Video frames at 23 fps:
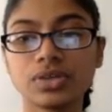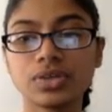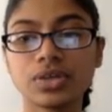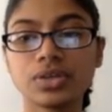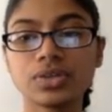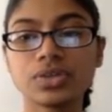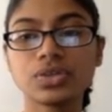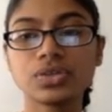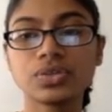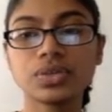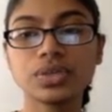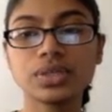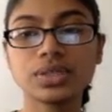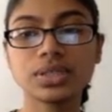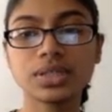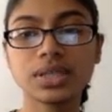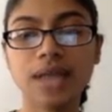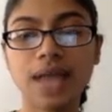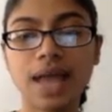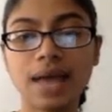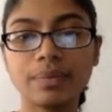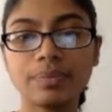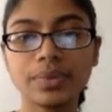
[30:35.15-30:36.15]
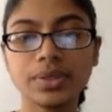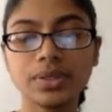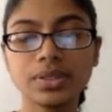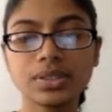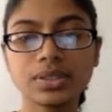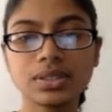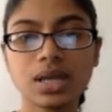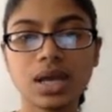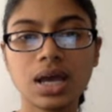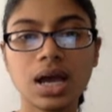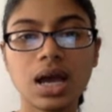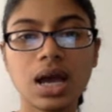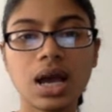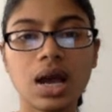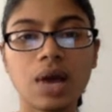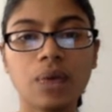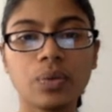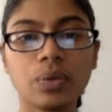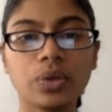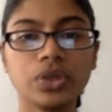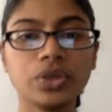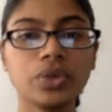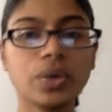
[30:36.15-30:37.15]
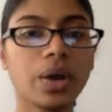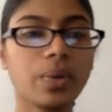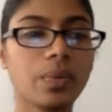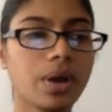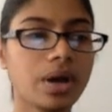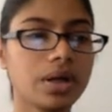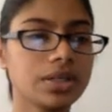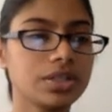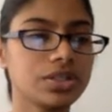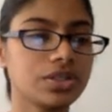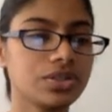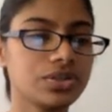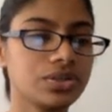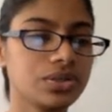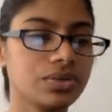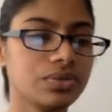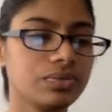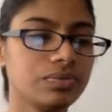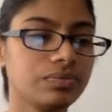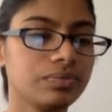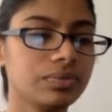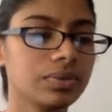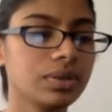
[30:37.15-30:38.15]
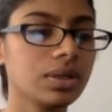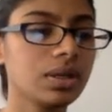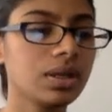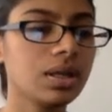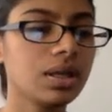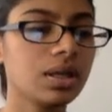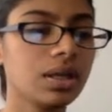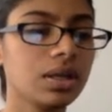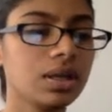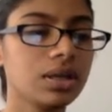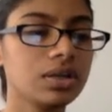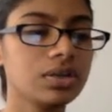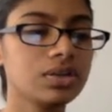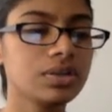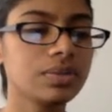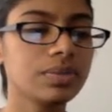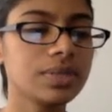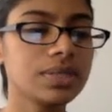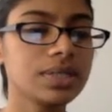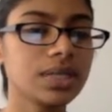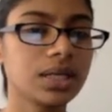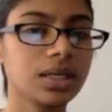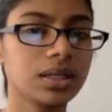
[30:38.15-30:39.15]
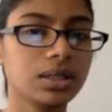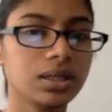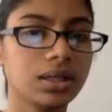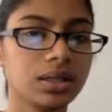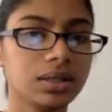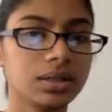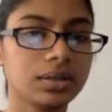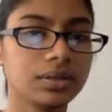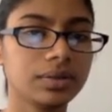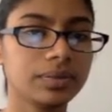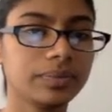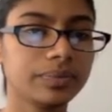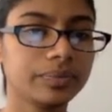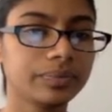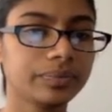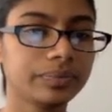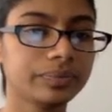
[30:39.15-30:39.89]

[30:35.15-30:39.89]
So as soon as it happens, what do I want it to do? So I'm going to take a look.